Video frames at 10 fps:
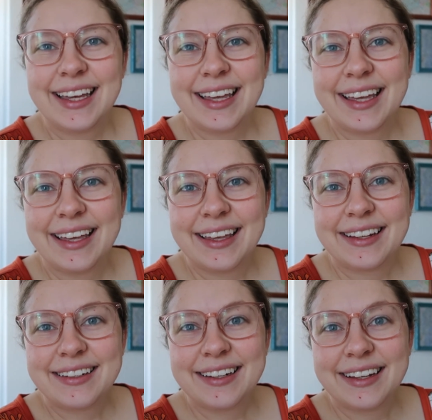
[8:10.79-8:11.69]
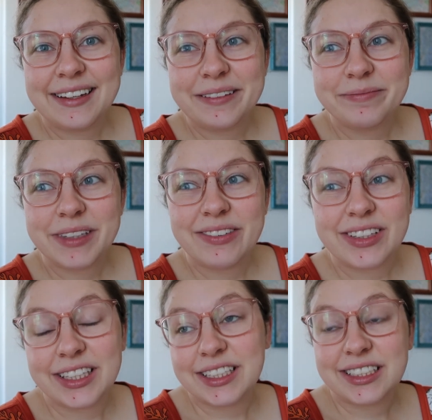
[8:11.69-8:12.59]
And if
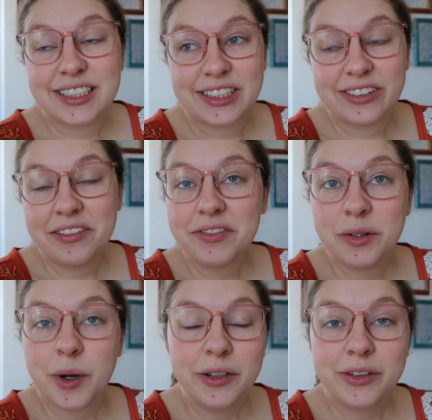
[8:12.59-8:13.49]
you'd like to stick around for a while,